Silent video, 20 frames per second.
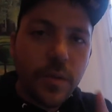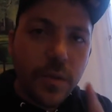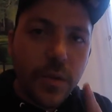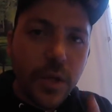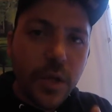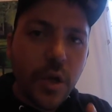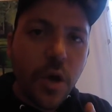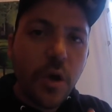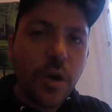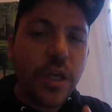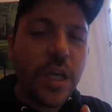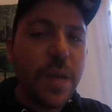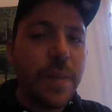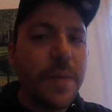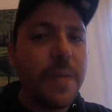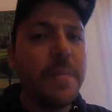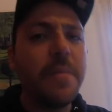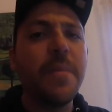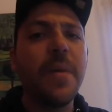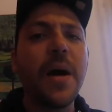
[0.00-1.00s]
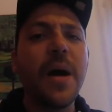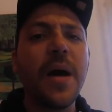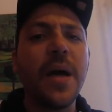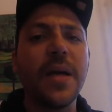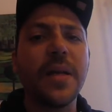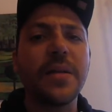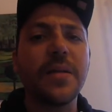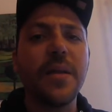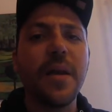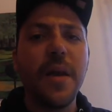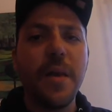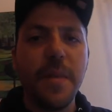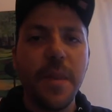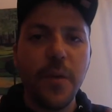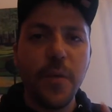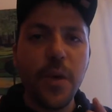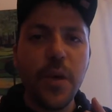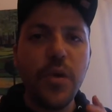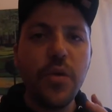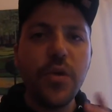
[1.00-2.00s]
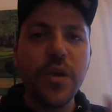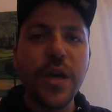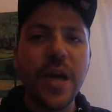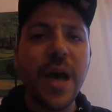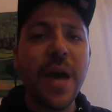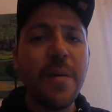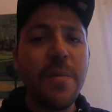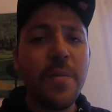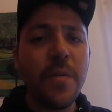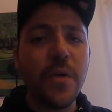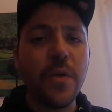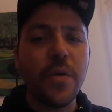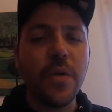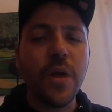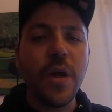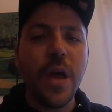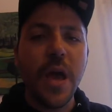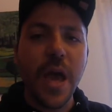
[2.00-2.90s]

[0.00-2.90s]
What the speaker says: you know, keep in mind that when you gamble